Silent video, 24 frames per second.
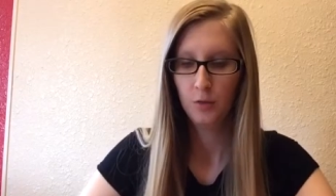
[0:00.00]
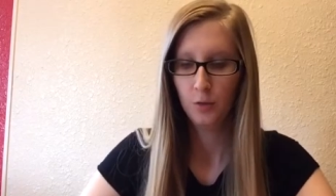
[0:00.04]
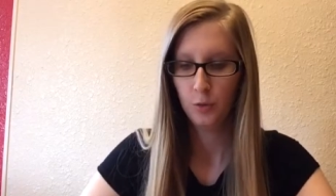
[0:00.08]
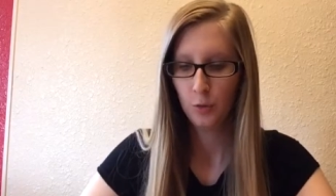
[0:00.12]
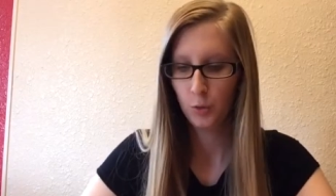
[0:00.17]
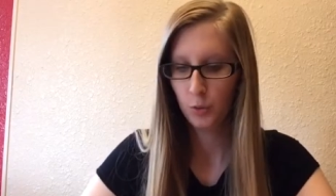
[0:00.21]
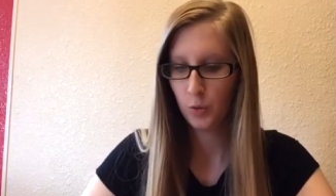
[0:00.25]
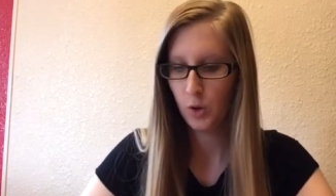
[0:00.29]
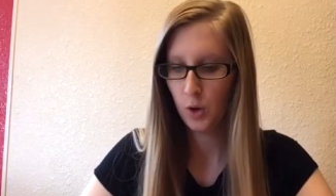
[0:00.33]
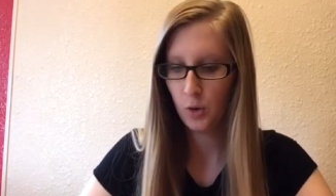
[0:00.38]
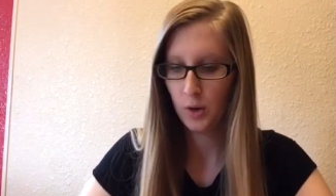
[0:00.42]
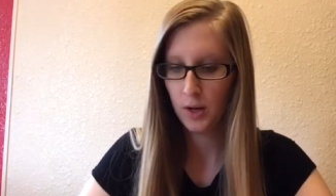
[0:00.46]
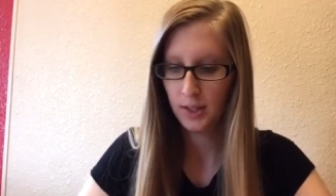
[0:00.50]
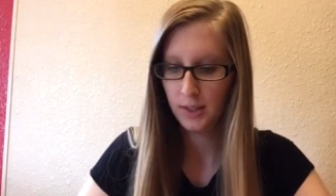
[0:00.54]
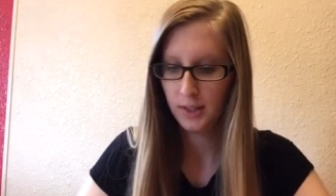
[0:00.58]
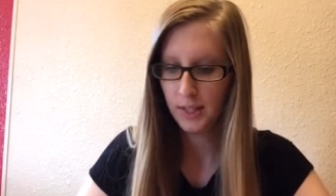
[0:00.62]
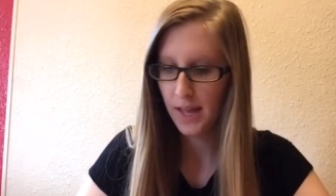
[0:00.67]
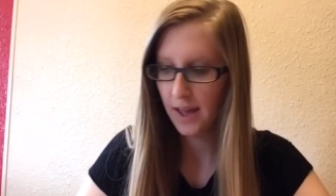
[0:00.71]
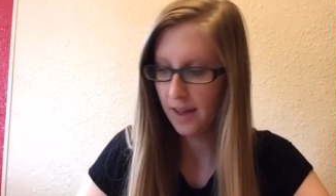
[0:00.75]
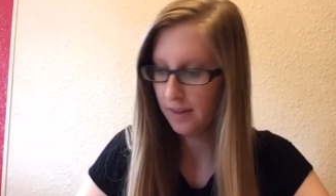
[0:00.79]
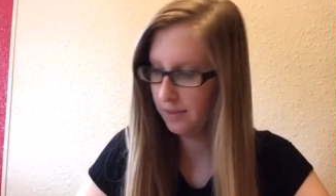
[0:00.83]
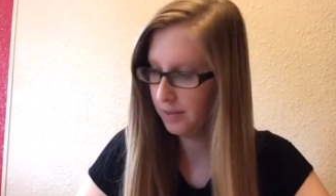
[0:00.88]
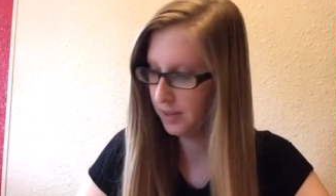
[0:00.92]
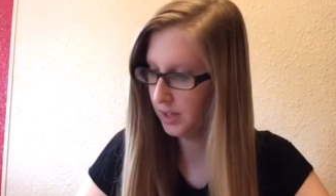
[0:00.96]
For row
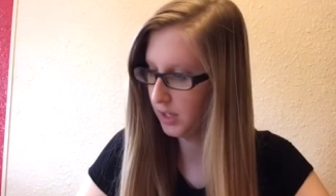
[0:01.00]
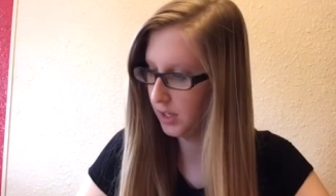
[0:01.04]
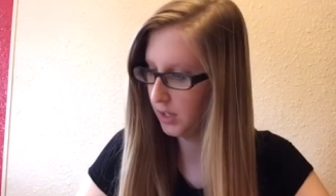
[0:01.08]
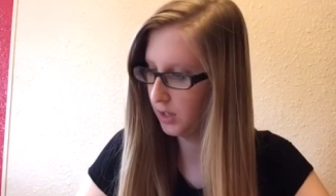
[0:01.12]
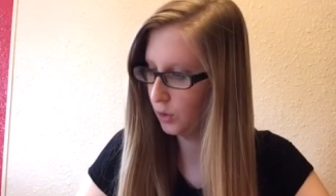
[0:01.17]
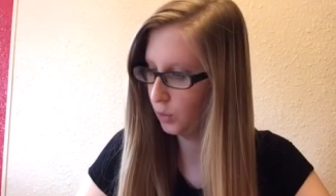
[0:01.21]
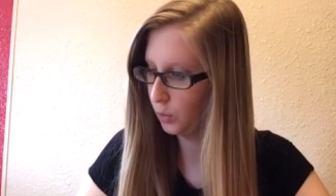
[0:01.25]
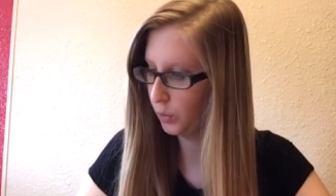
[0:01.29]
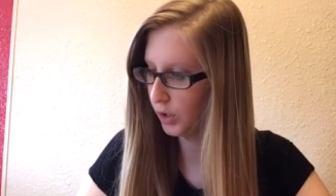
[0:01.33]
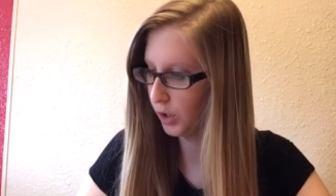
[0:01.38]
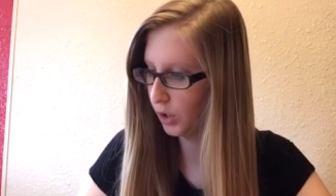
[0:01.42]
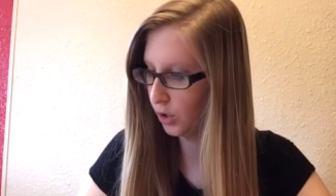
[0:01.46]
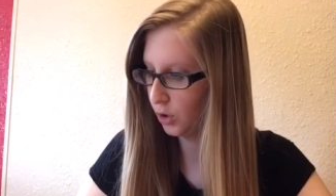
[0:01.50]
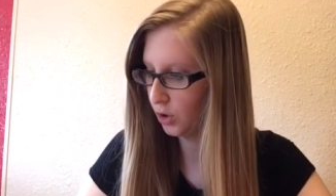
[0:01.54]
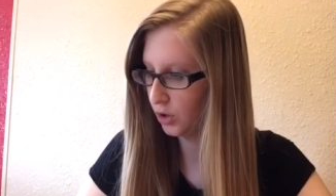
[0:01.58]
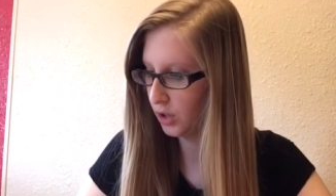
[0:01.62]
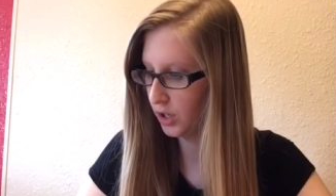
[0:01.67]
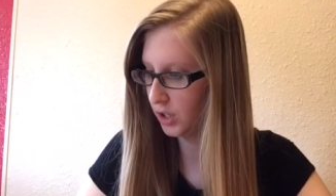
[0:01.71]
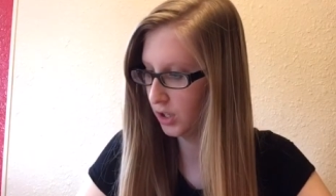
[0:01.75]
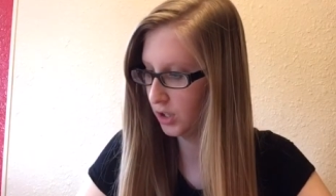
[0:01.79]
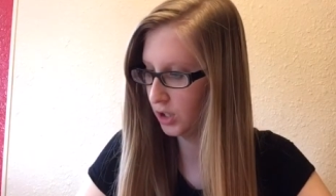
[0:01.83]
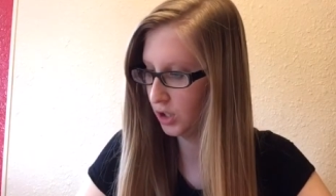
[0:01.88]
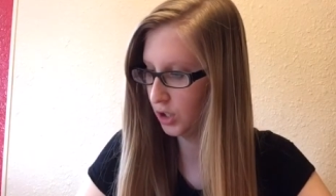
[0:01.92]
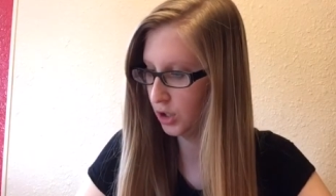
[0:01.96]
11, we're
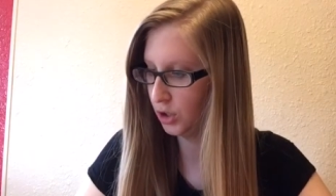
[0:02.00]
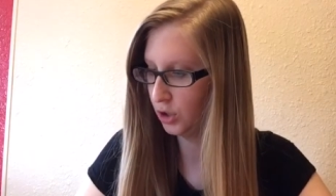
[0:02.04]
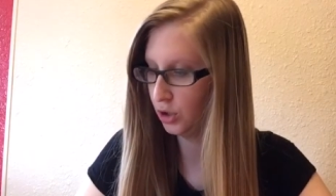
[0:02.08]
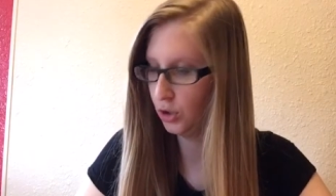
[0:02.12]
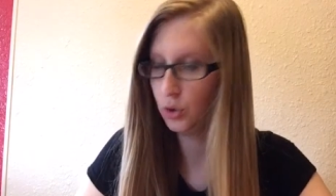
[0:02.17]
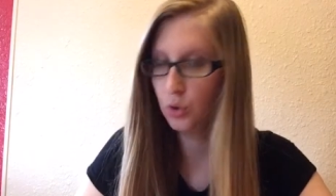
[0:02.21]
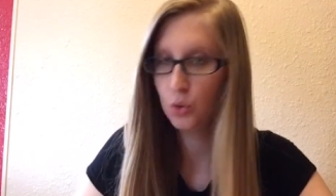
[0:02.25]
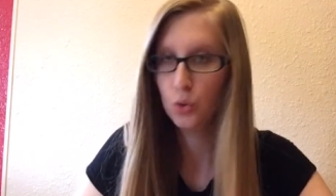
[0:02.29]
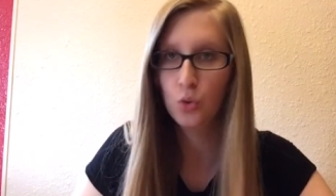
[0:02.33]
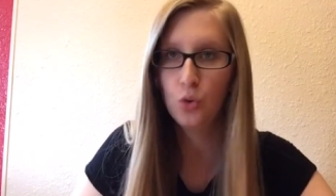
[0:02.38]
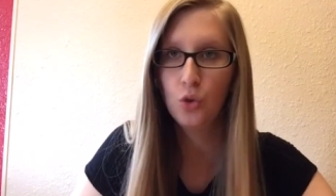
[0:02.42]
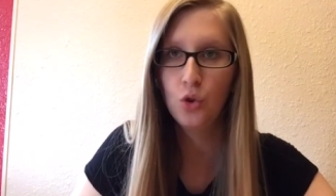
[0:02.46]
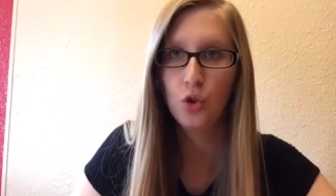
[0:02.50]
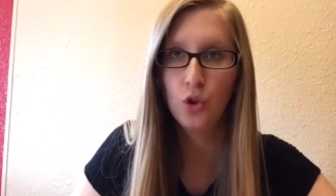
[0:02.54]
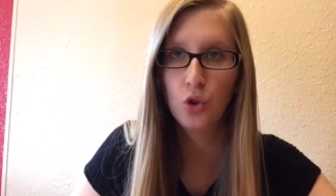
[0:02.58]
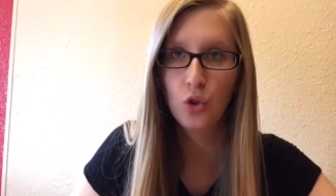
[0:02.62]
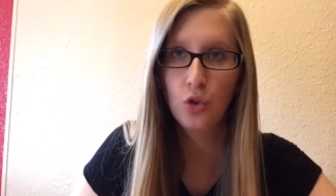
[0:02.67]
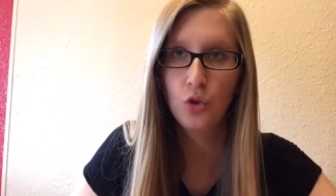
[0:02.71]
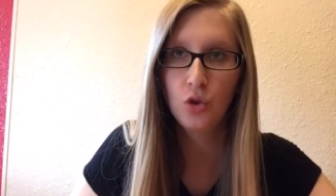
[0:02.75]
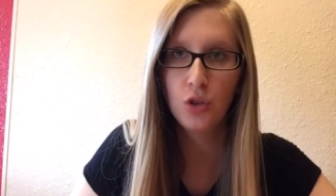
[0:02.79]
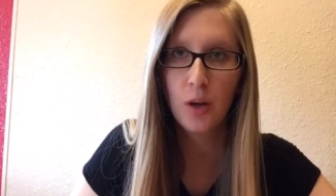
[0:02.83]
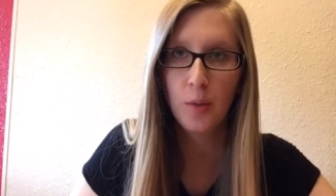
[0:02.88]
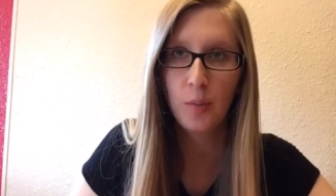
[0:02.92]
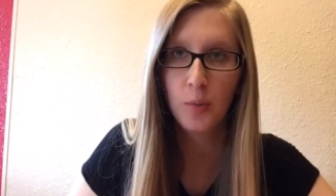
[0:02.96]
going to do
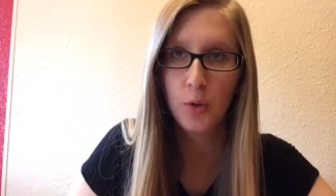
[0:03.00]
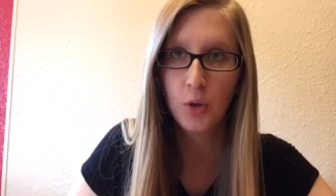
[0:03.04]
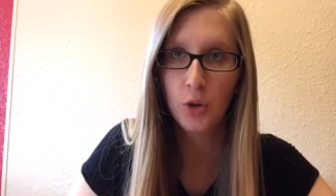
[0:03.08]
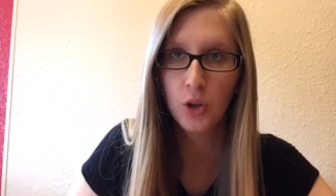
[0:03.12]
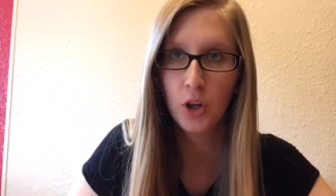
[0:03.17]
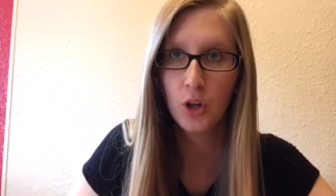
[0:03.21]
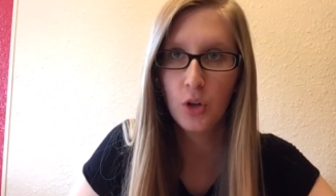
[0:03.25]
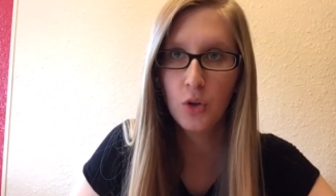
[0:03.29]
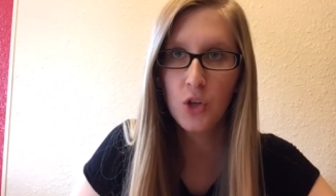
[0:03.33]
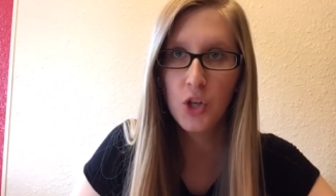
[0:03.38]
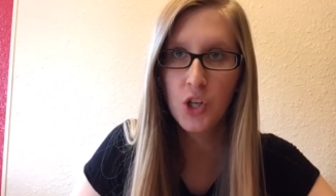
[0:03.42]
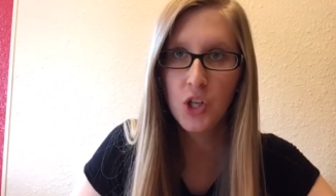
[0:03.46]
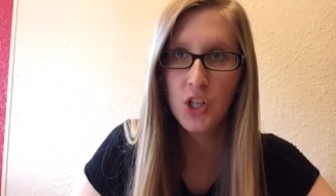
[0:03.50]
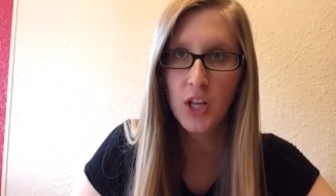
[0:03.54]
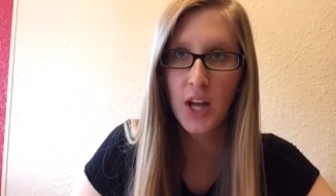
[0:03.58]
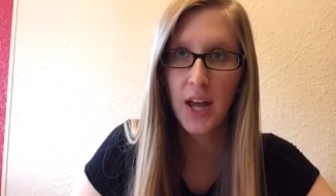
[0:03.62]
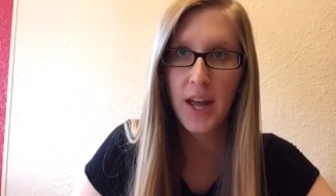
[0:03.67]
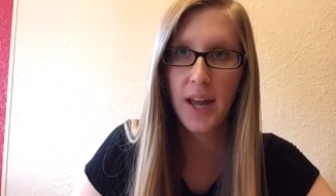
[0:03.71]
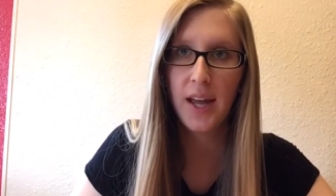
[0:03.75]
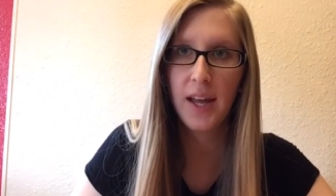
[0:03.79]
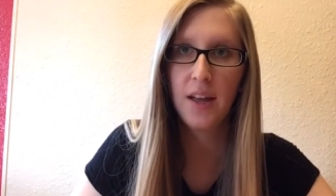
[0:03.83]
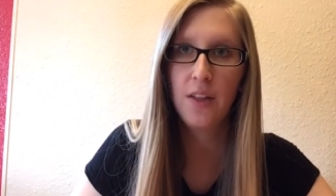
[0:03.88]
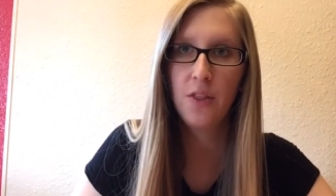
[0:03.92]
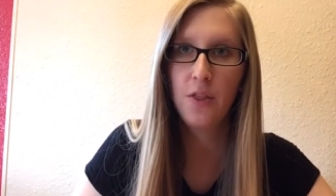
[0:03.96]
two double
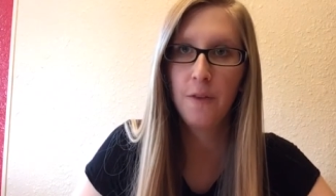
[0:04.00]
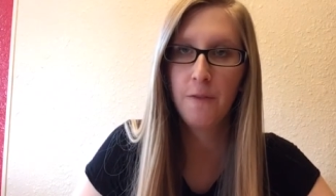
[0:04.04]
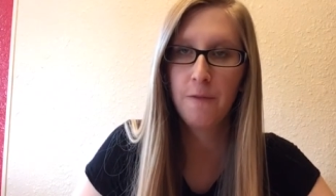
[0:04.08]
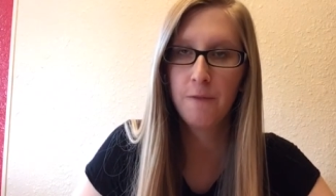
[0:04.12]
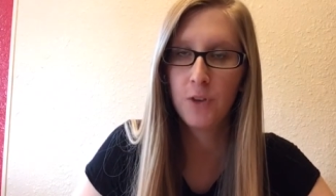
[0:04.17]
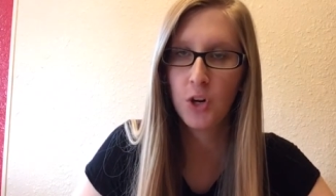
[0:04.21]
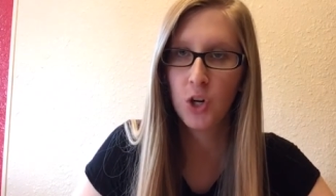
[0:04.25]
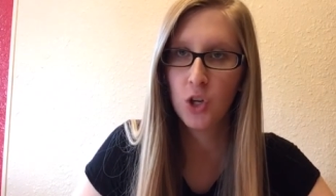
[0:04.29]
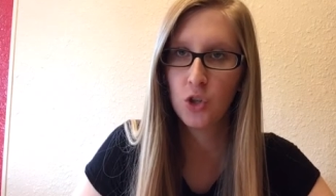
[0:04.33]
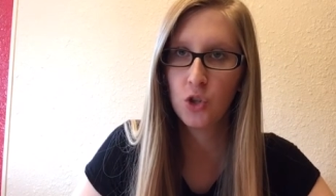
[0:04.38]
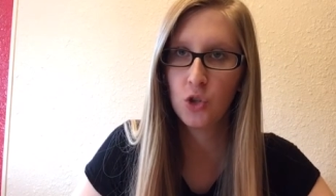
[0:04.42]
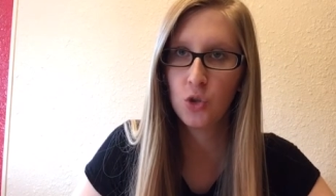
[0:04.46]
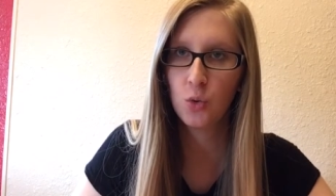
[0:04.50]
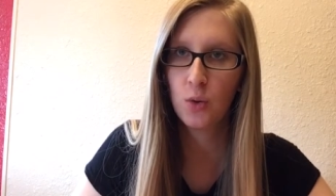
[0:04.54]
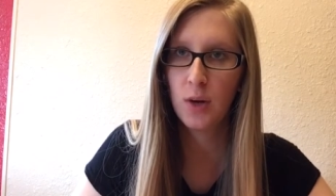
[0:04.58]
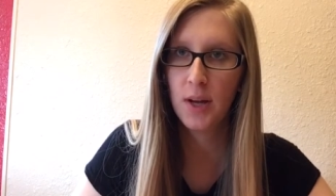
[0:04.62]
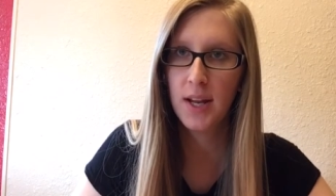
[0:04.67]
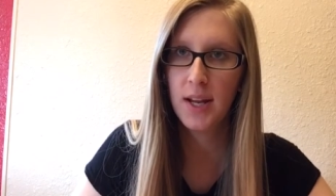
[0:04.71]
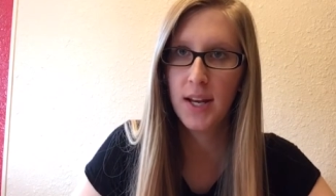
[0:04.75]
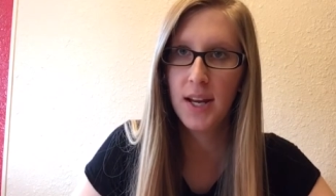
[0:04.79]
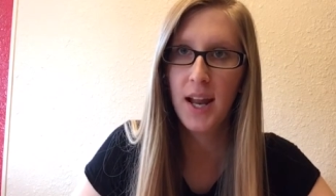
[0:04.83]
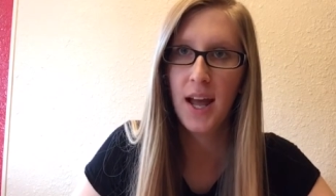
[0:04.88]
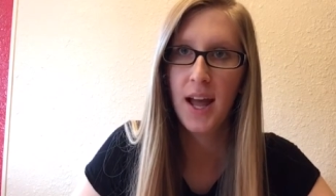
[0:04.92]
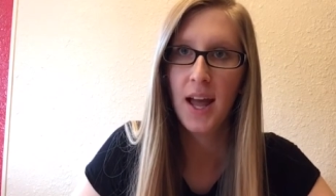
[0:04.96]
crochet in the first
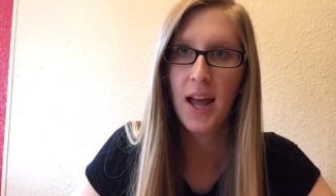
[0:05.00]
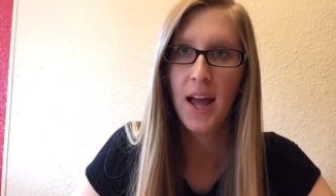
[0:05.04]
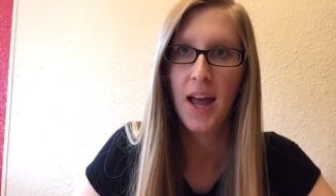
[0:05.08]
one,